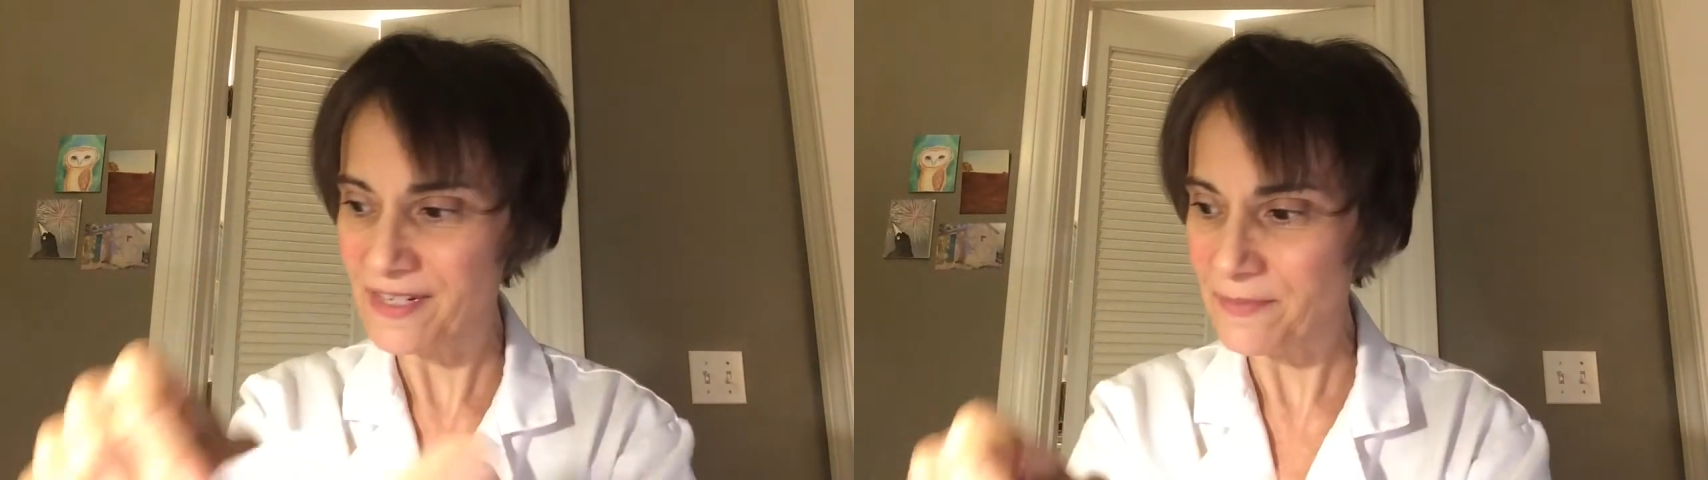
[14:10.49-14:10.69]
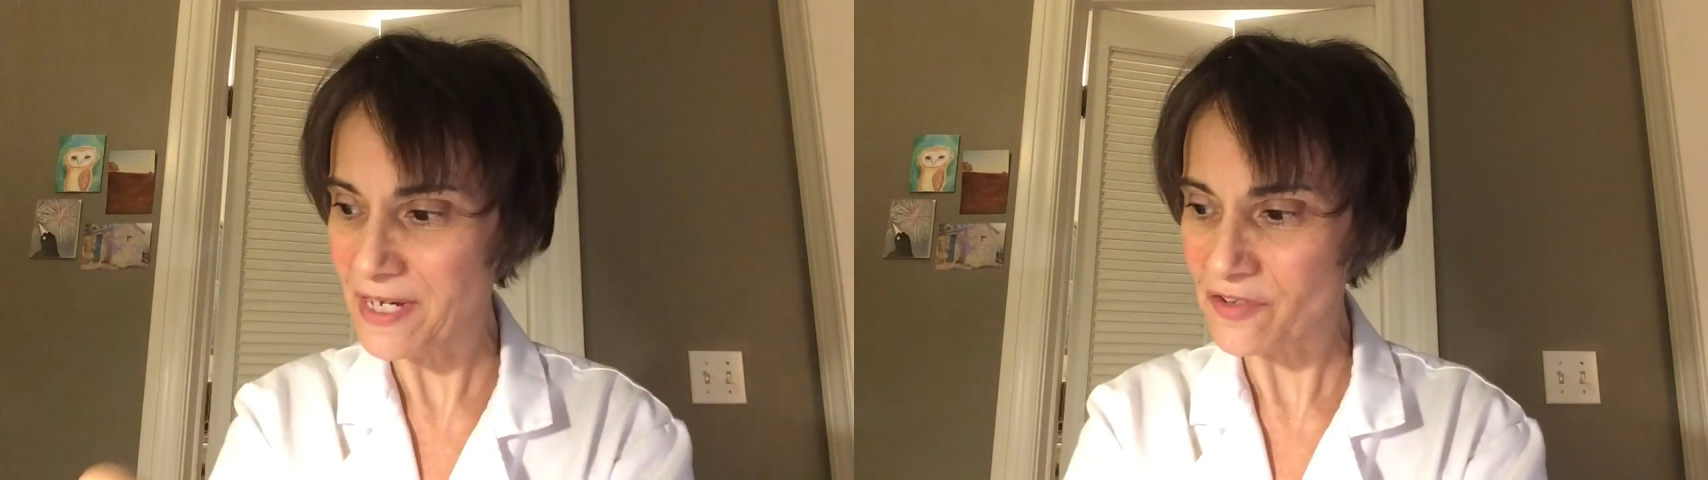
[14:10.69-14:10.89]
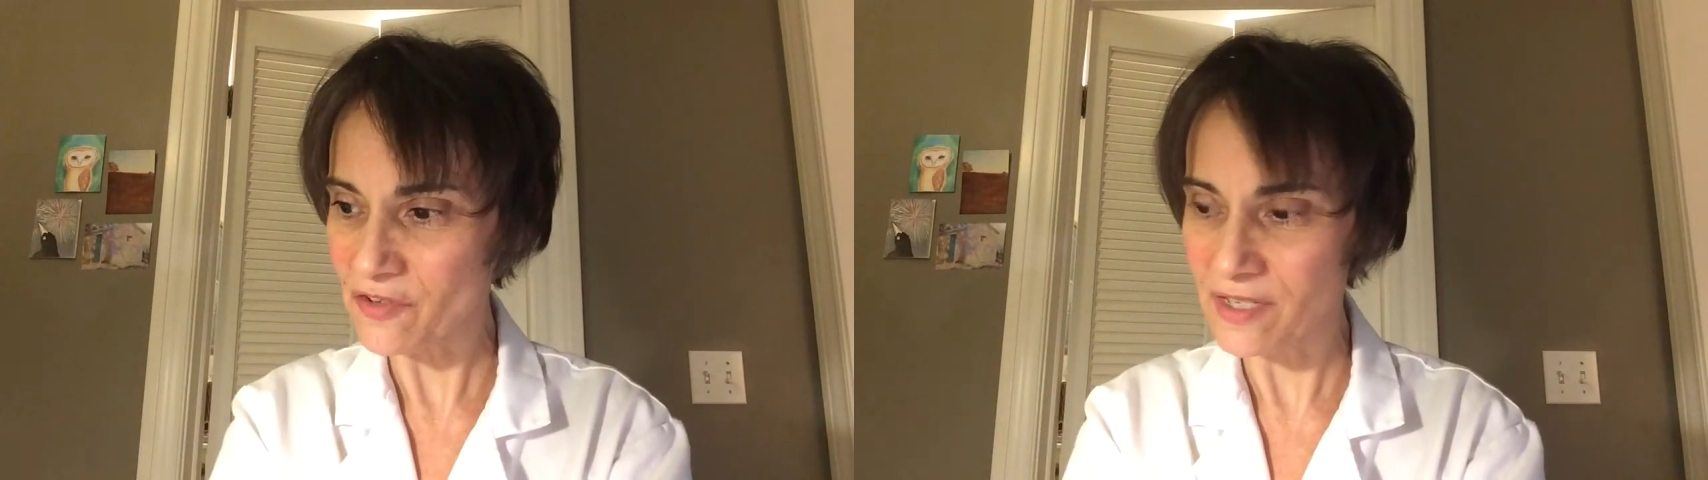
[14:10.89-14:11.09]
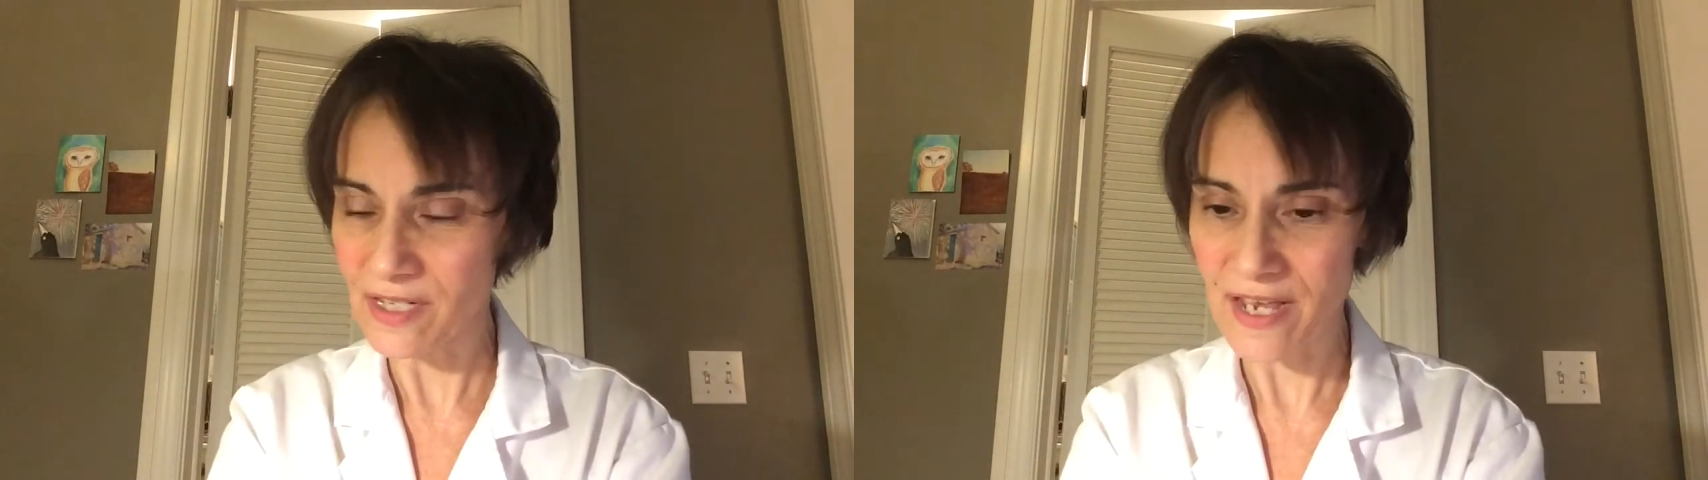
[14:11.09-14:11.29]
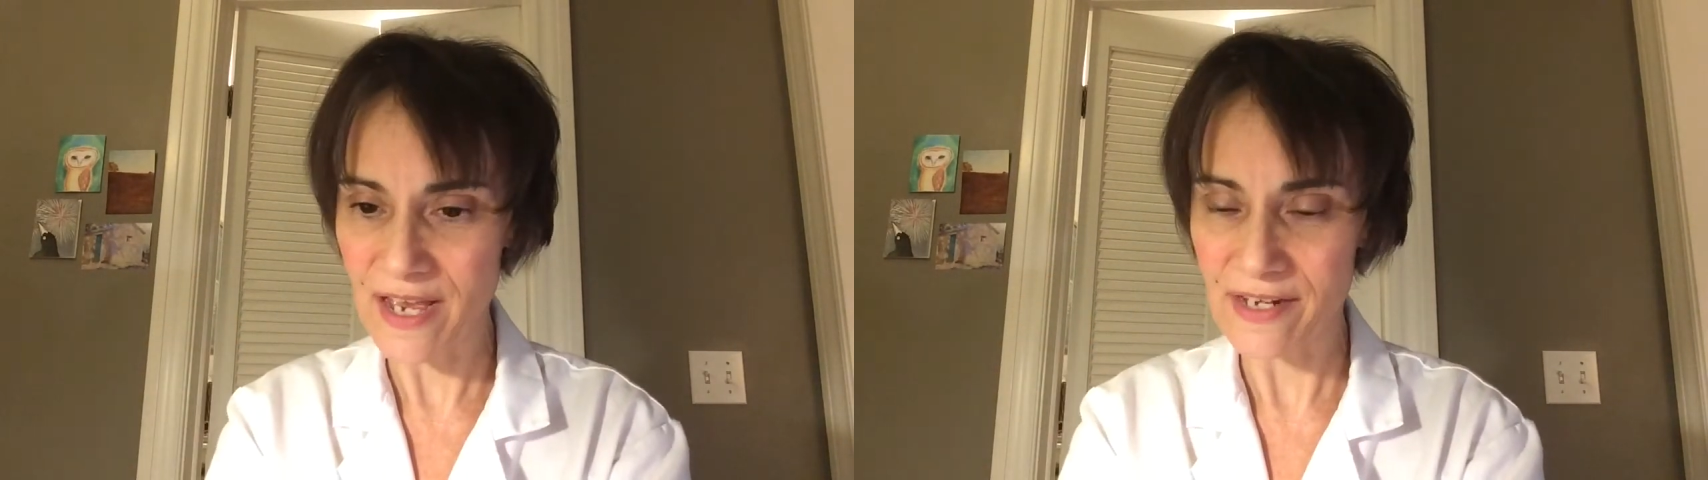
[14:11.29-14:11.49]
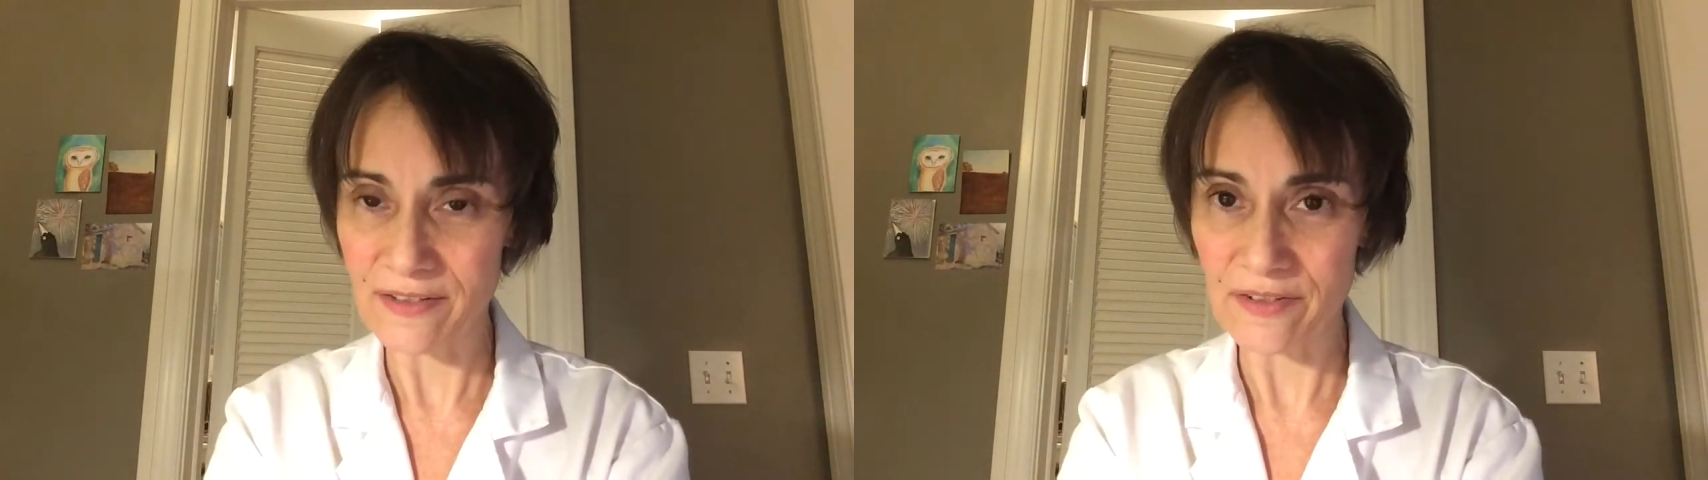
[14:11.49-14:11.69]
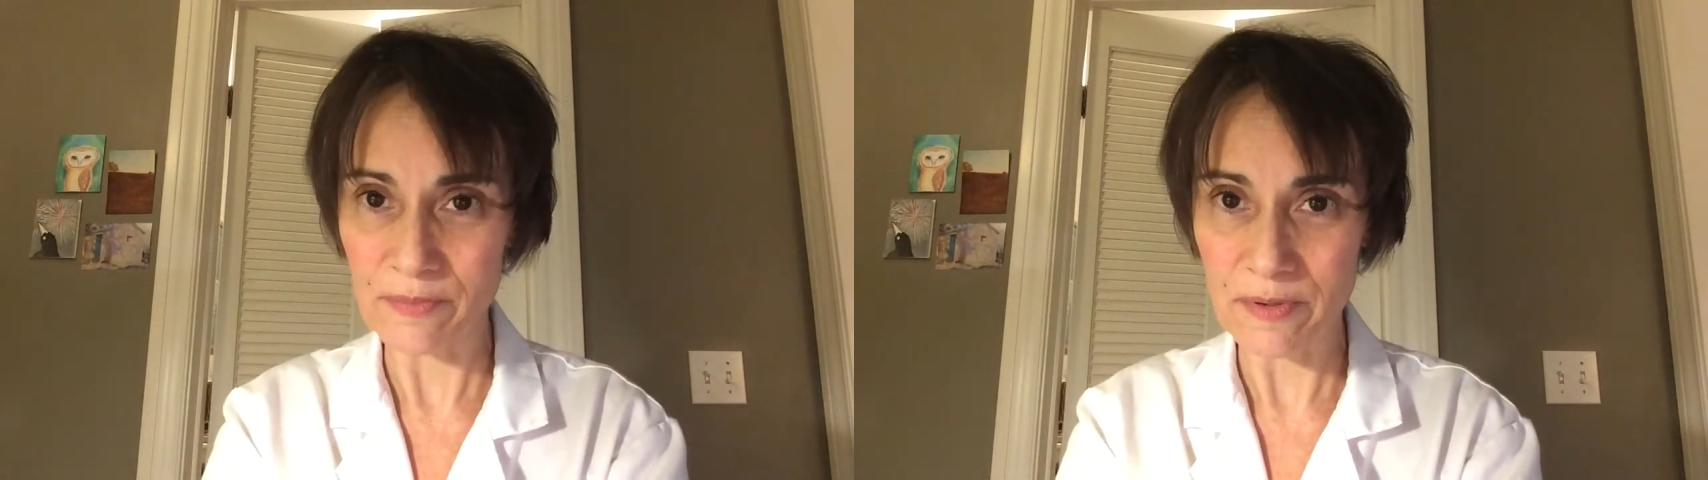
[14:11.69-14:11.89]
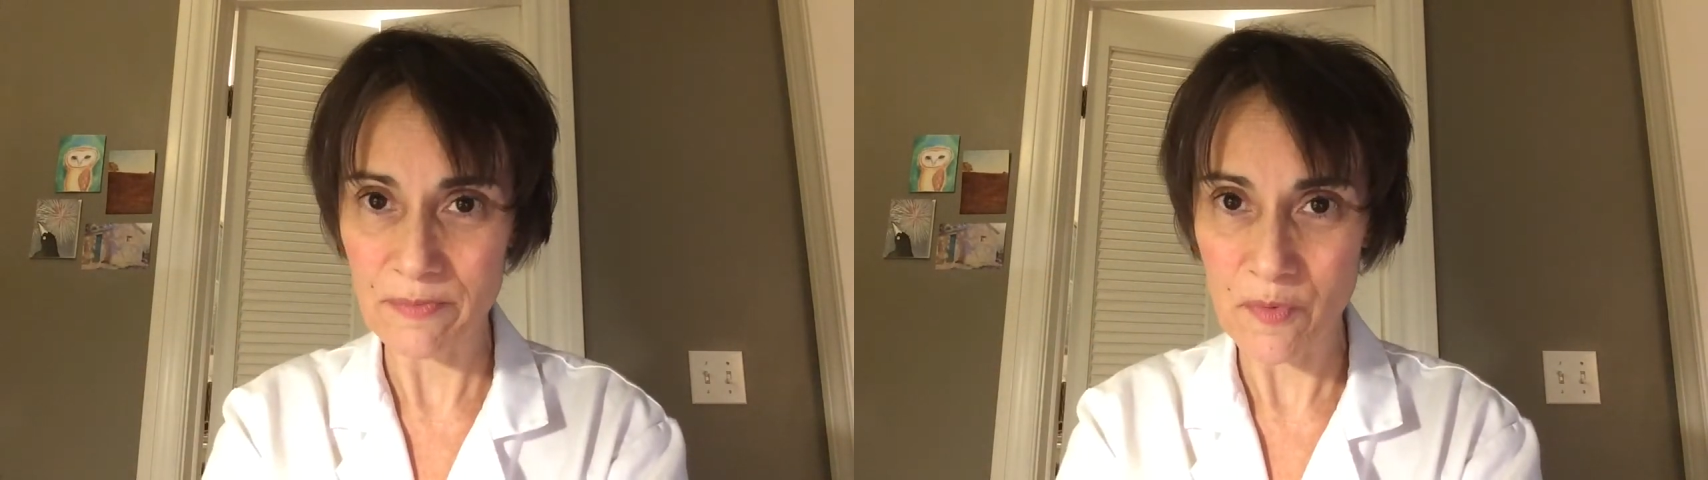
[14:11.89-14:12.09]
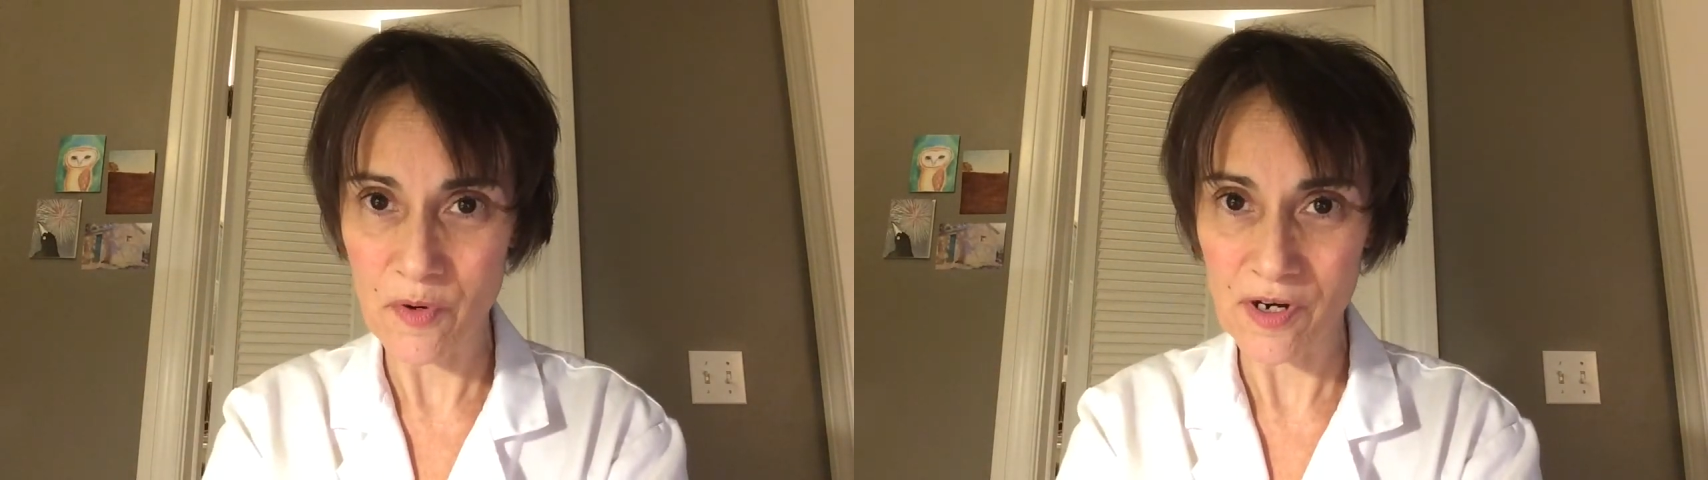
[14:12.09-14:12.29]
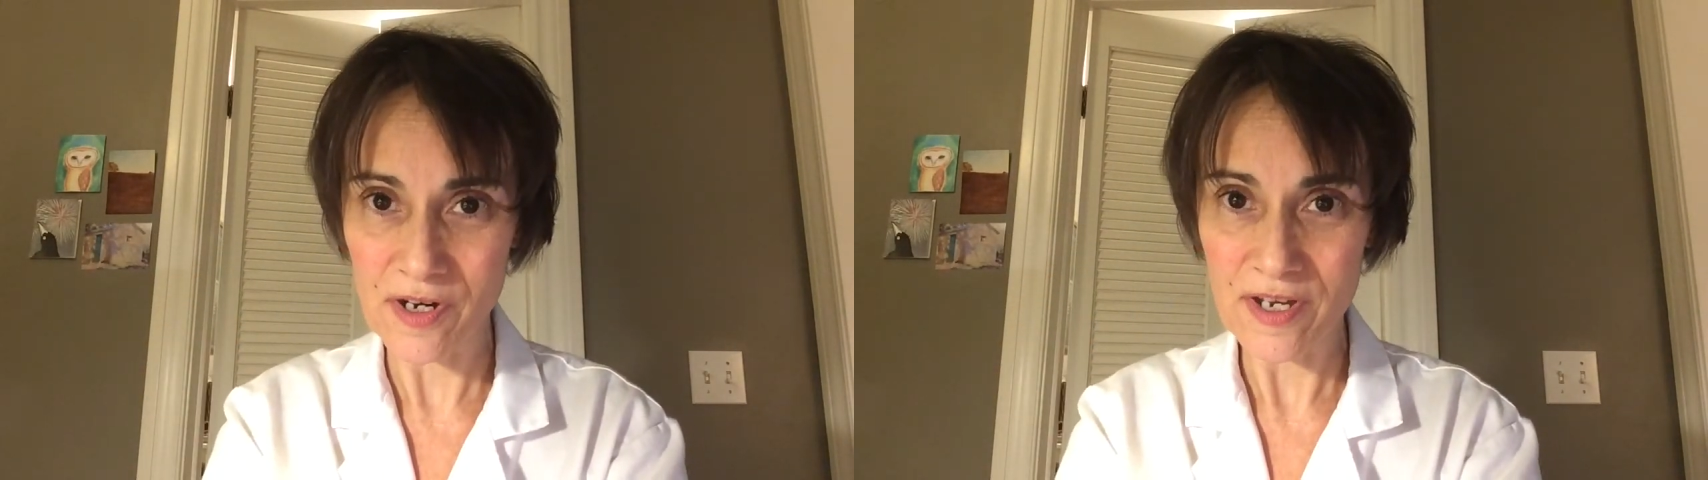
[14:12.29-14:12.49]
I'm actually going to add a little bit
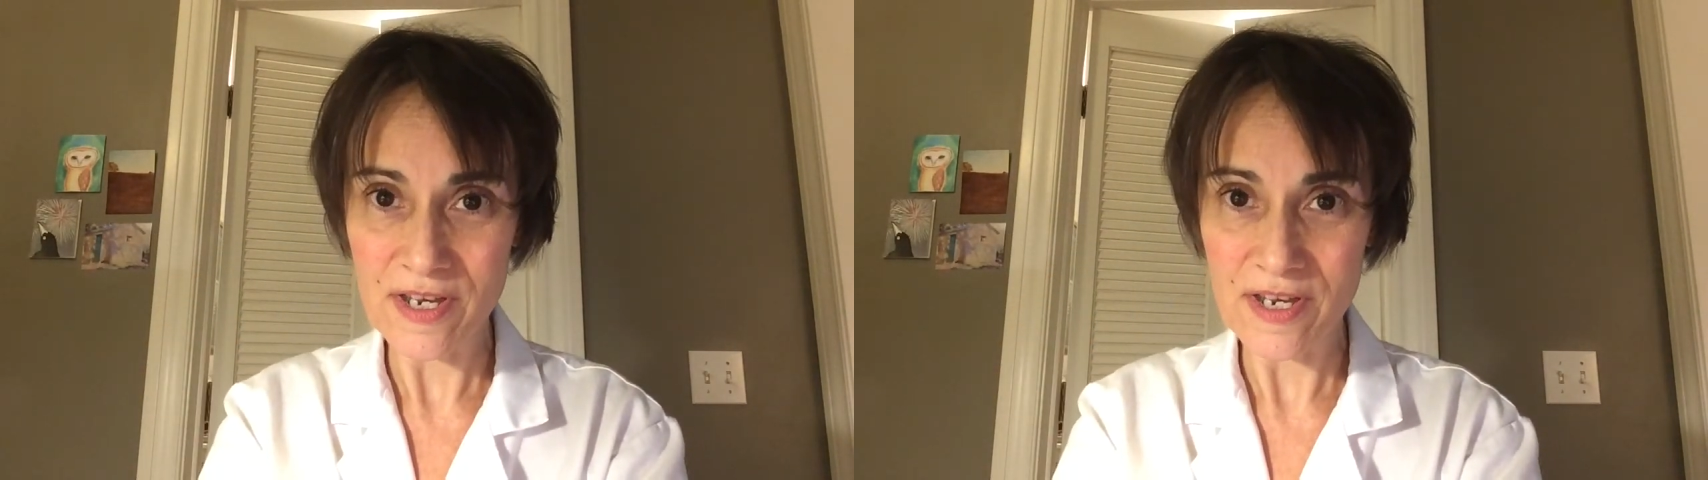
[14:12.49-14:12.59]
more.